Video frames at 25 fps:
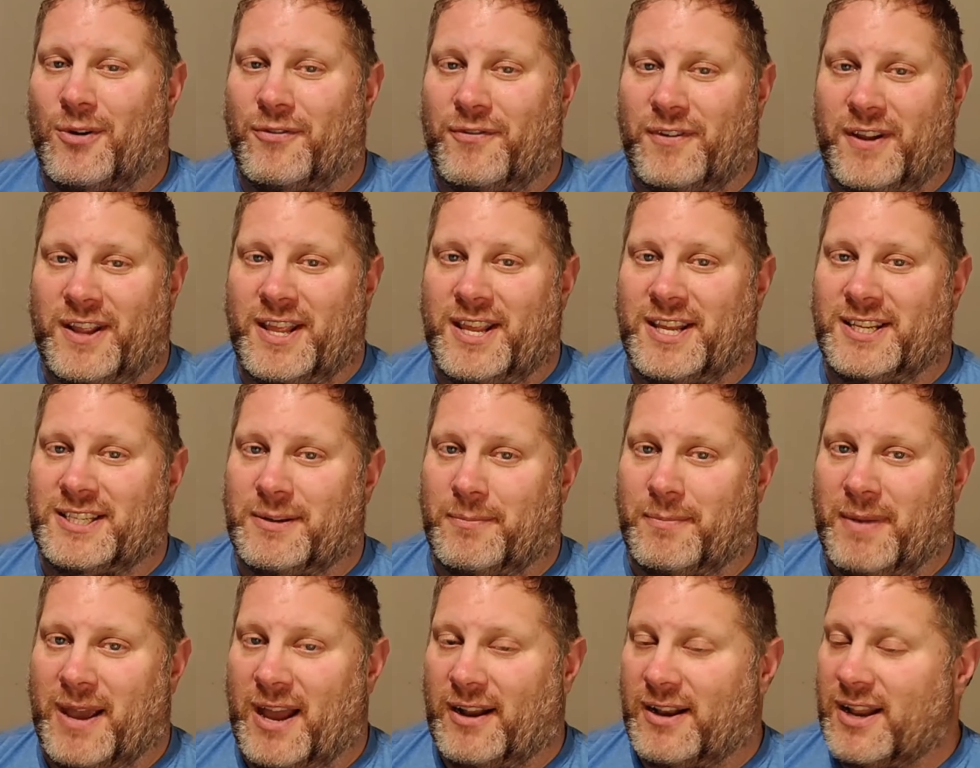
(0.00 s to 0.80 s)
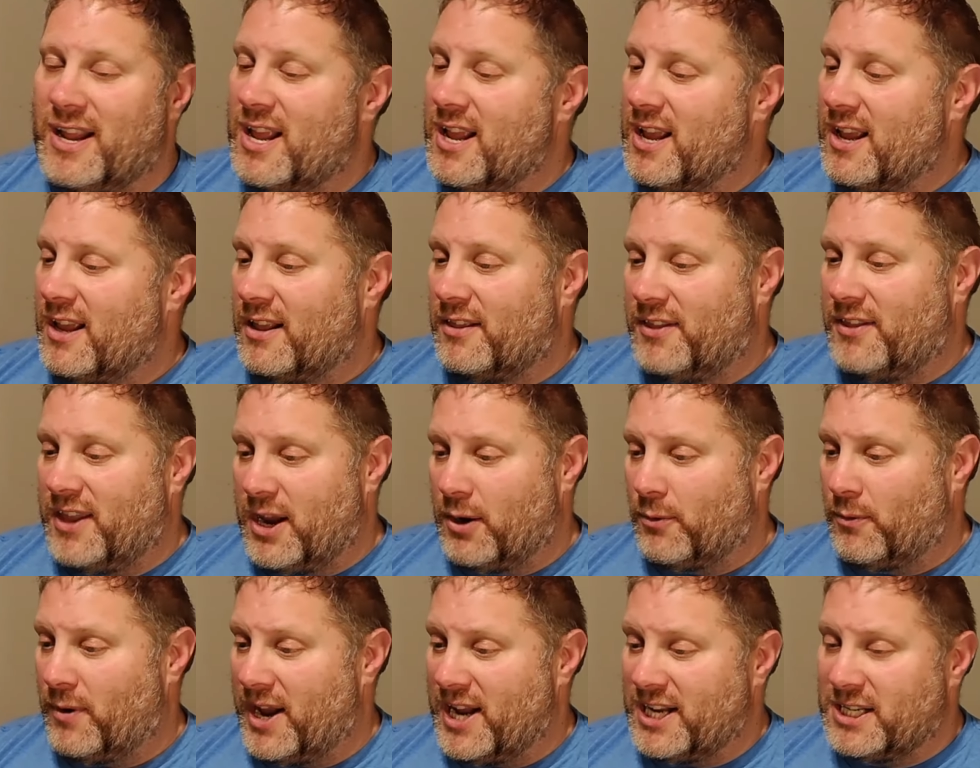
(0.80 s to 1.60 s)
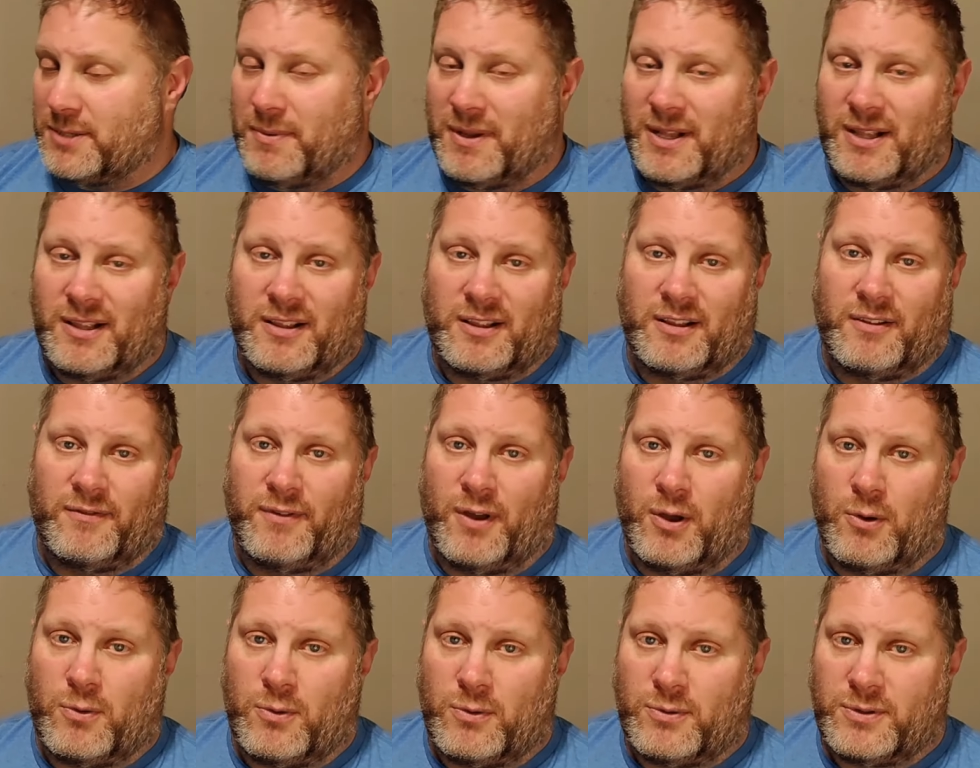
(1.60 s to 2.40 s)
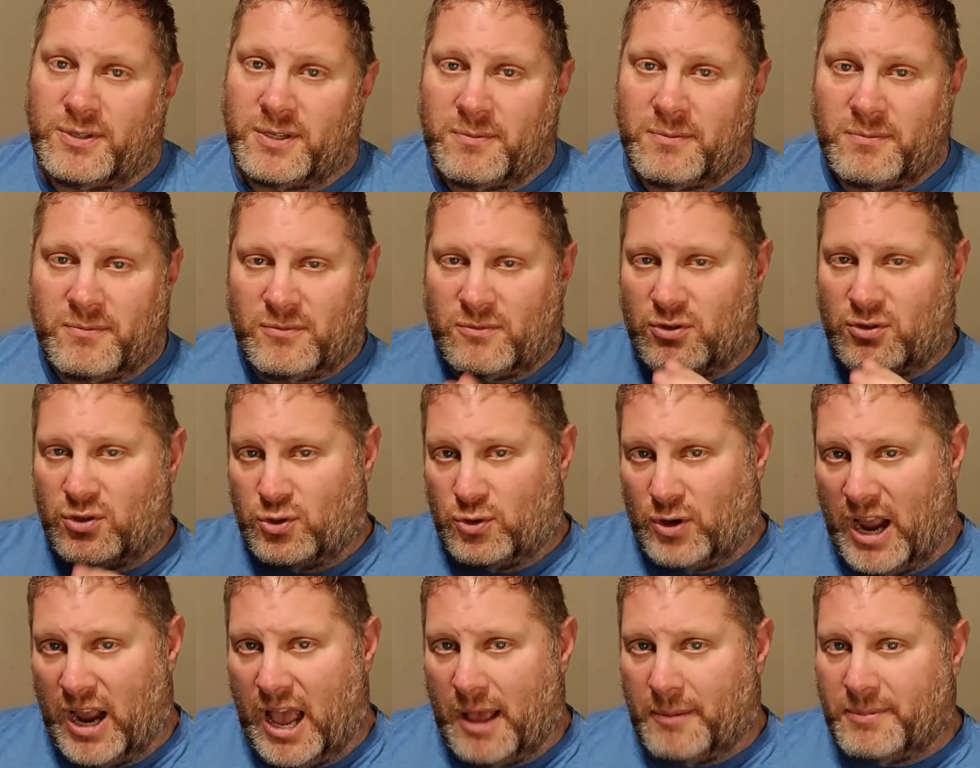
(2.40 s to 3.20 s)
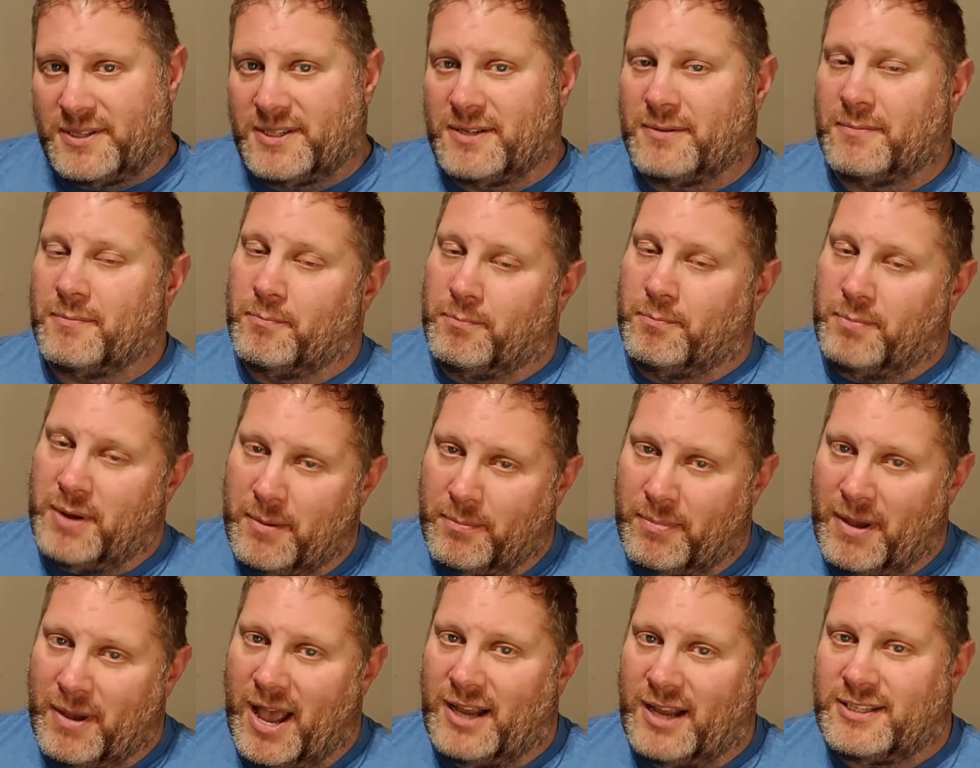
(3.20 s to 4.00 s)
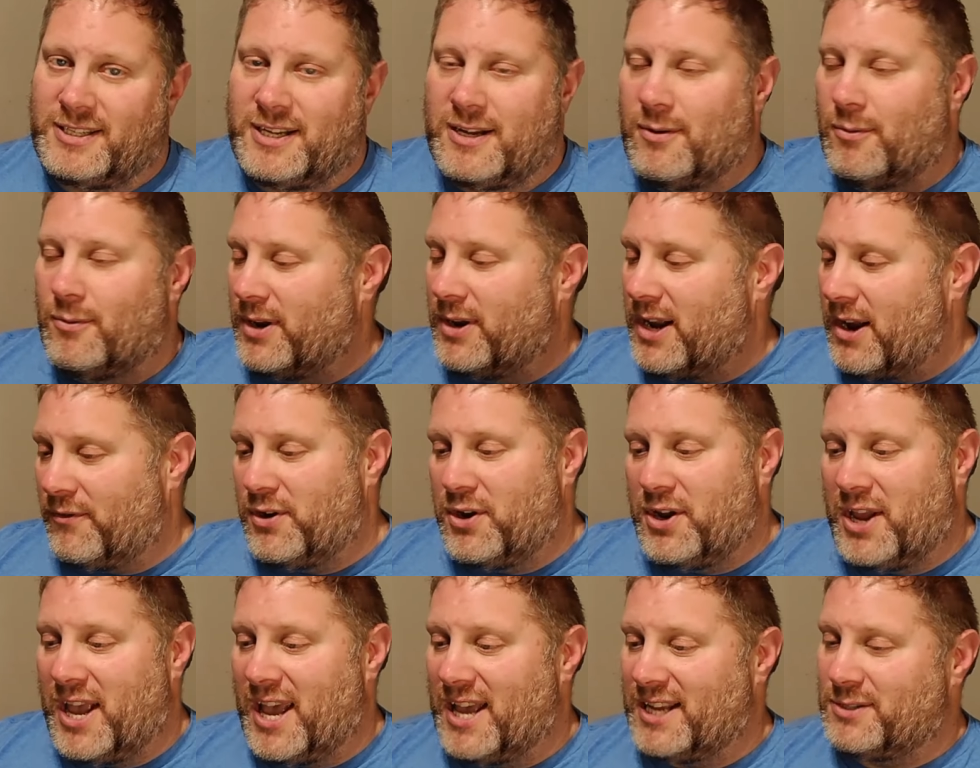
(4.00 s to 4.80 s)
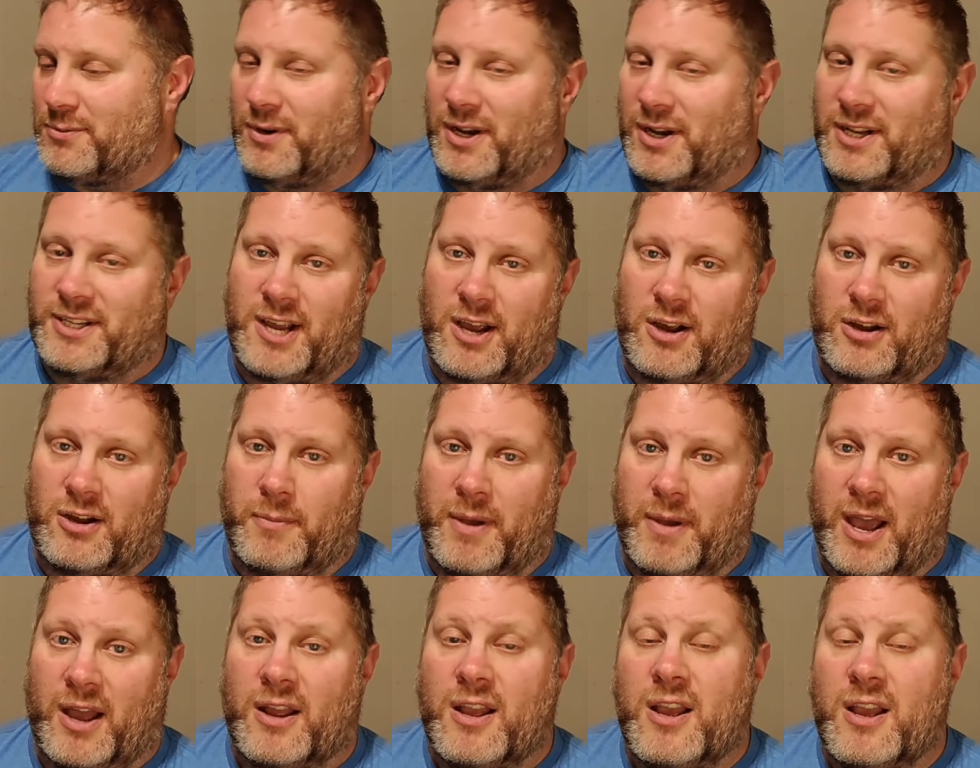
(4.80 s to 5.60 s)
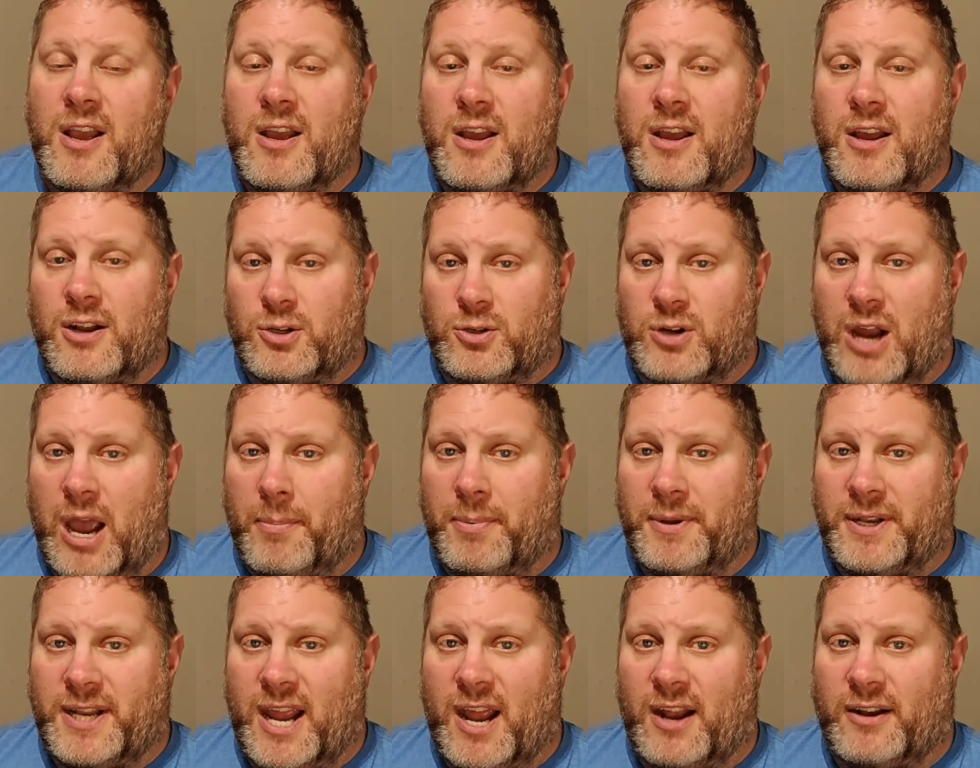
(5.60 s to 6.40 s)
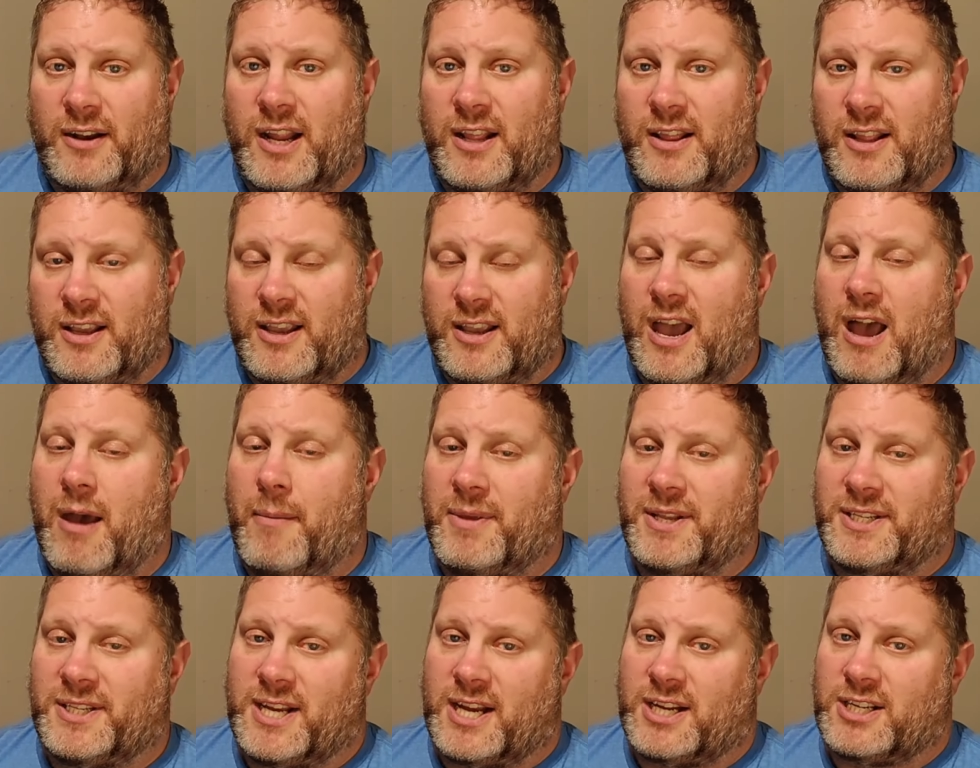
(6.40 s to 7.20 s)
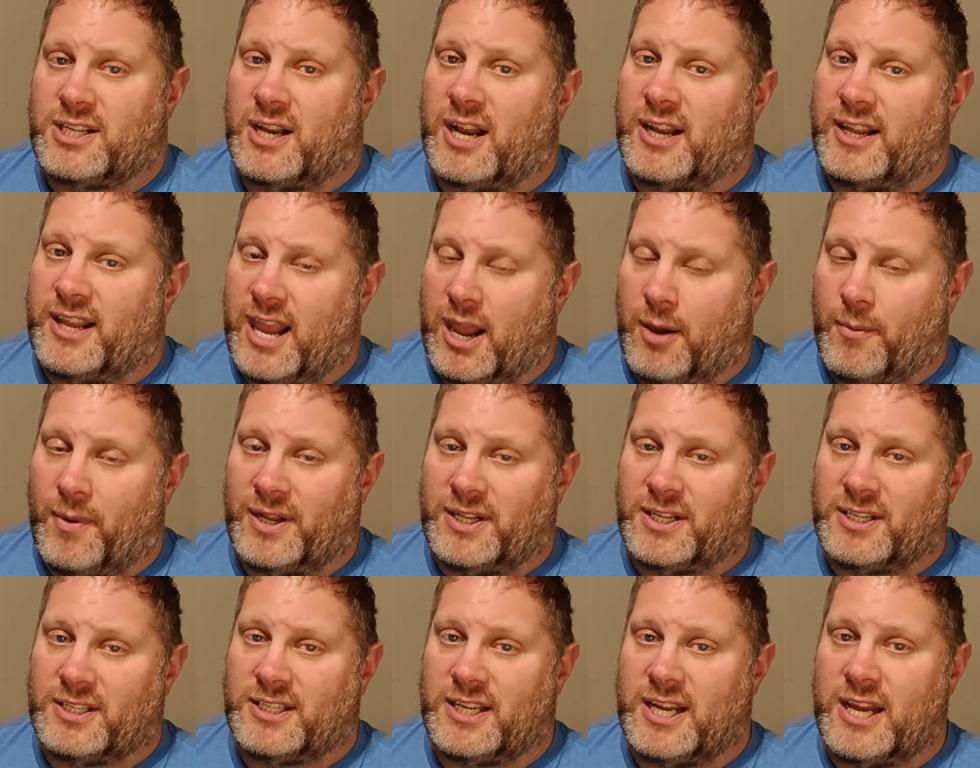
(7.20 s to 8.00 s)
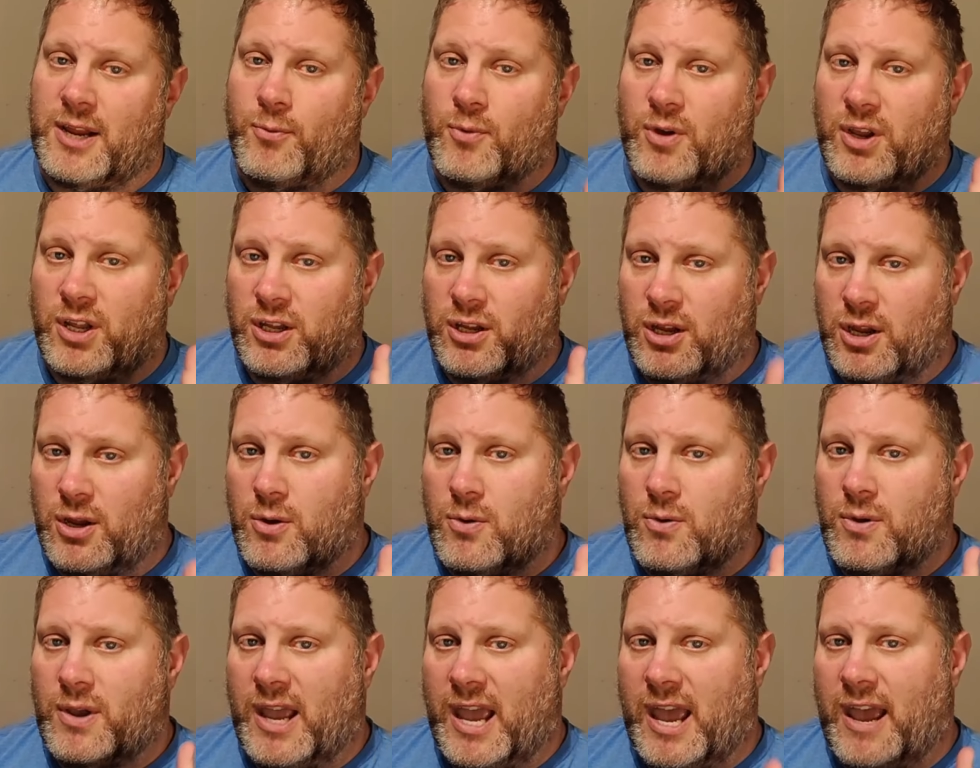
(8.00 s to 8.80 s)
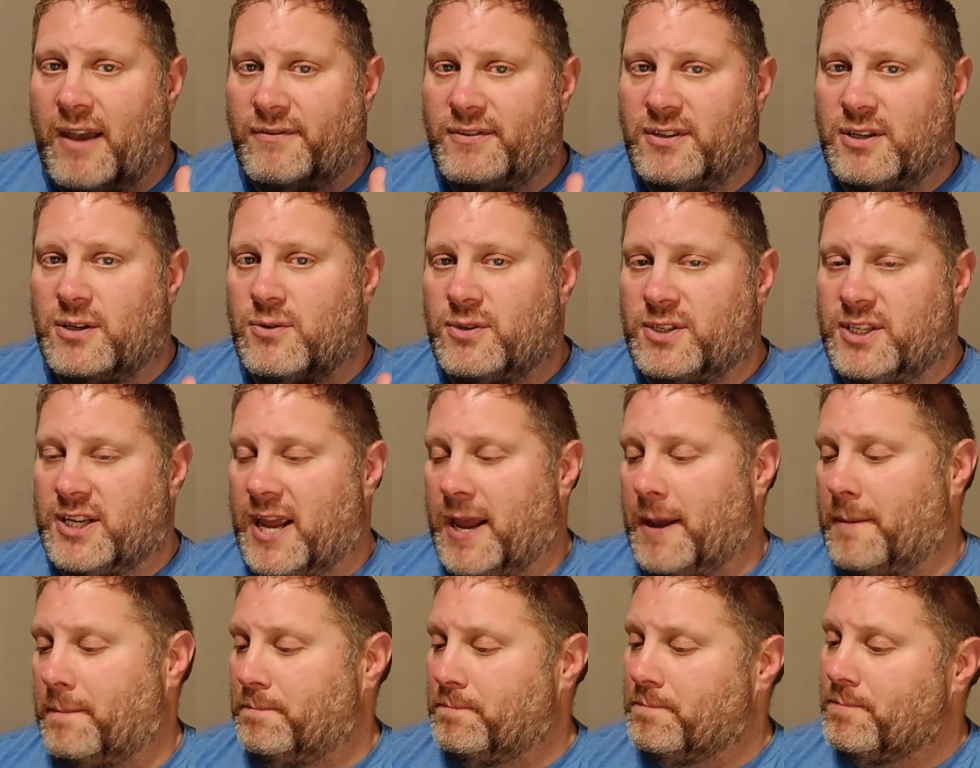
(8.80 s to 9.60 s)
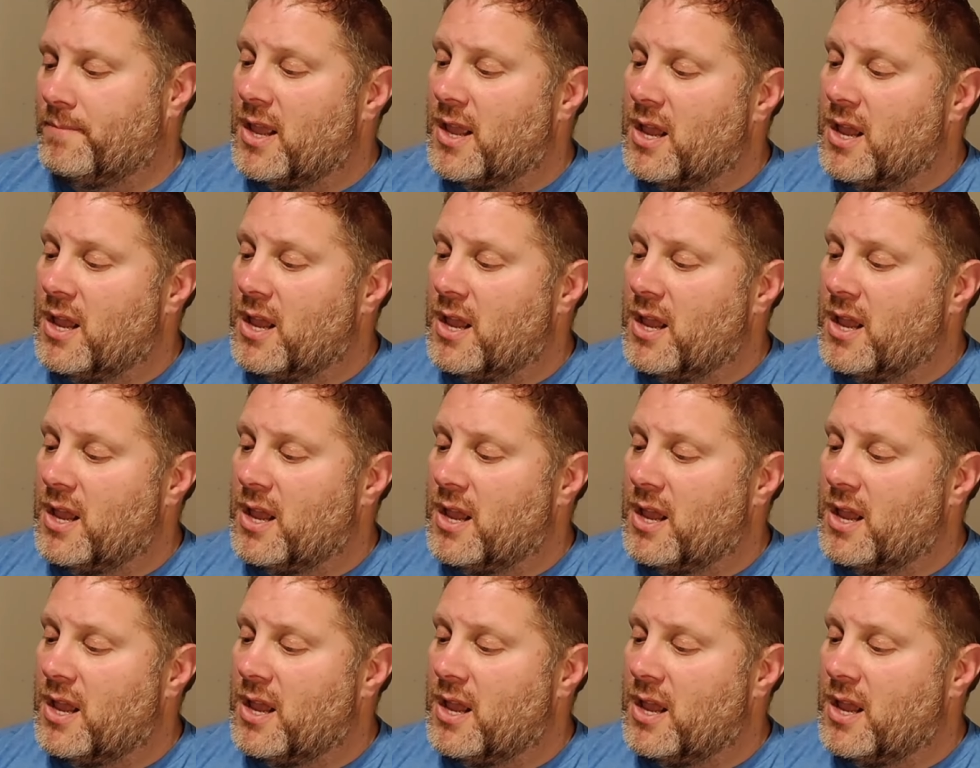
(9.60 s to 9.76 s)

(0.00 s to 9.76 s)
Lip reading: your feelings about the arrangement, the vocals, drops, beatboxing, whatever you guys want to talk about. Drop it down in the comment section. I can't wait to see what you have to say.